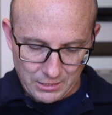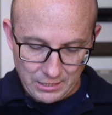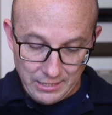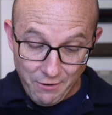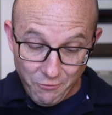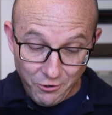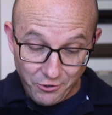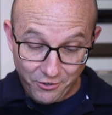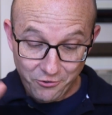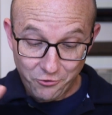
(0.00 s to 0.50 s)

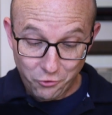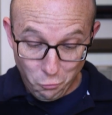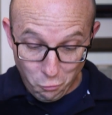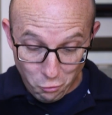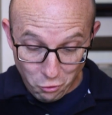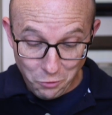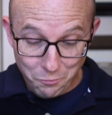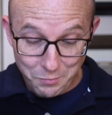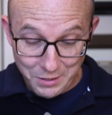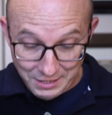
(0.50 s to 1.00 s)
never since the
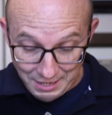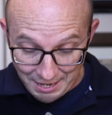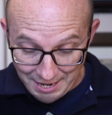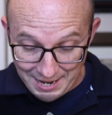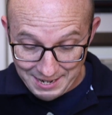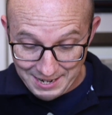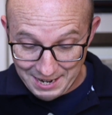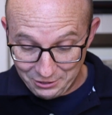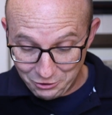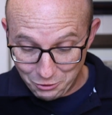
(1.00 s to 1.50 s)
world
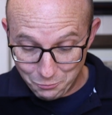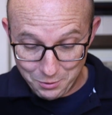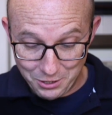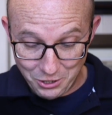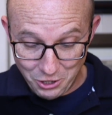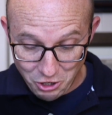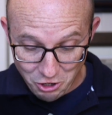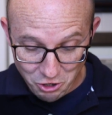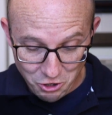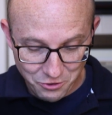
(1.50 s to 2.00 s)
began, has it
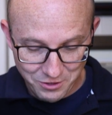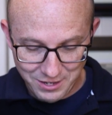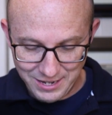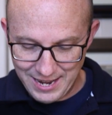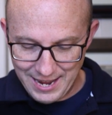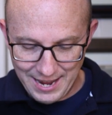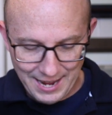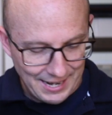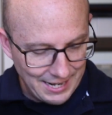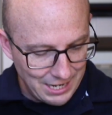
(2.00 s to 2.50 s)
been heard
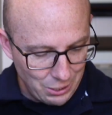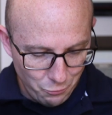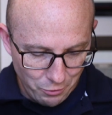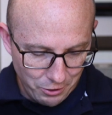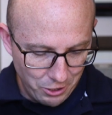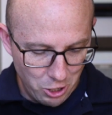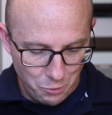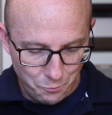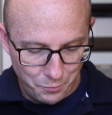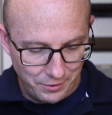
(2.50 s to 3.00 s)
that
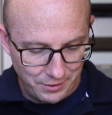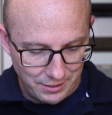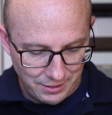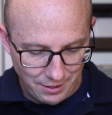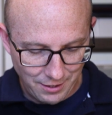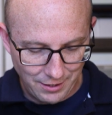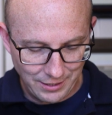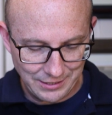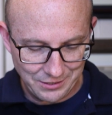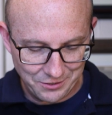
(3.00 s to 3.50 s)
anyone opened
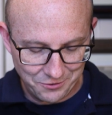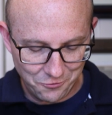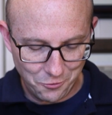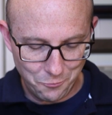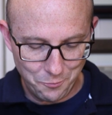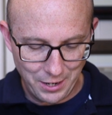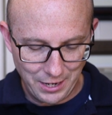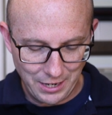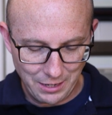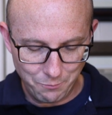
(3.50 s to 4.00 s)
the eyes of
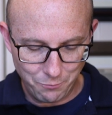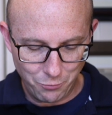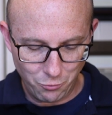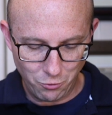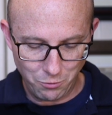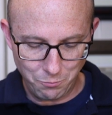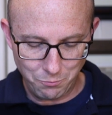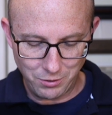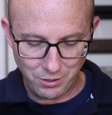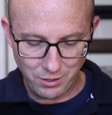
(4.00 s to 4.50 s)
a man
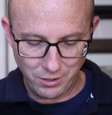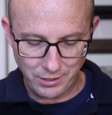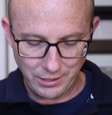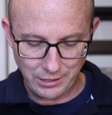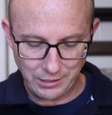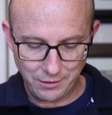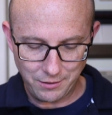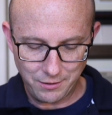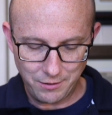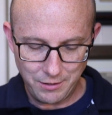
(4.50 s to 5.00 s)
born
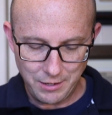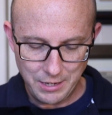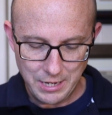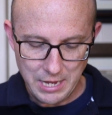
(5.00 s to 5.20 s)
blind.